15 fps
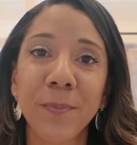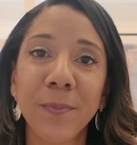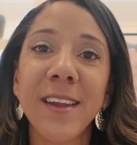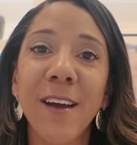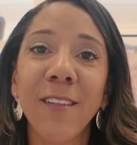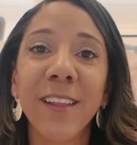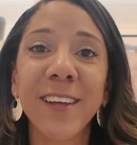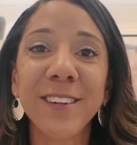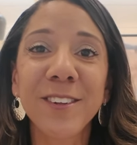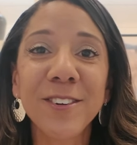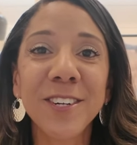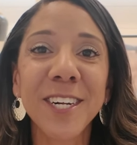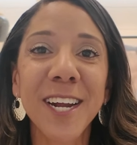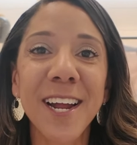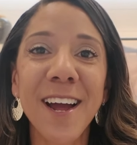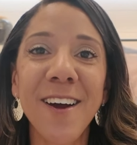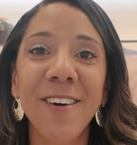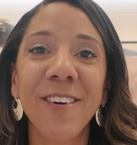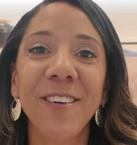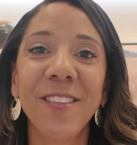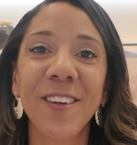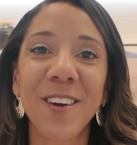Now let's go check
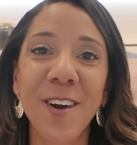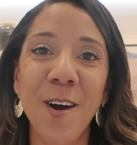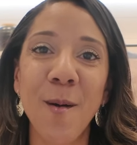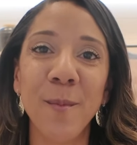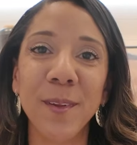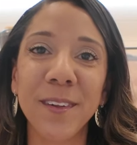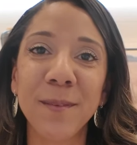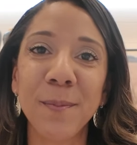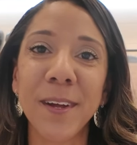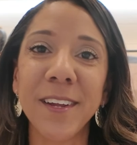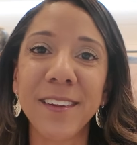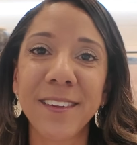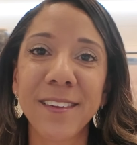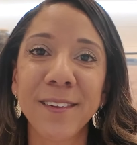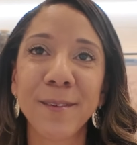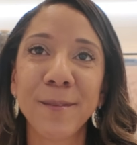out the common space.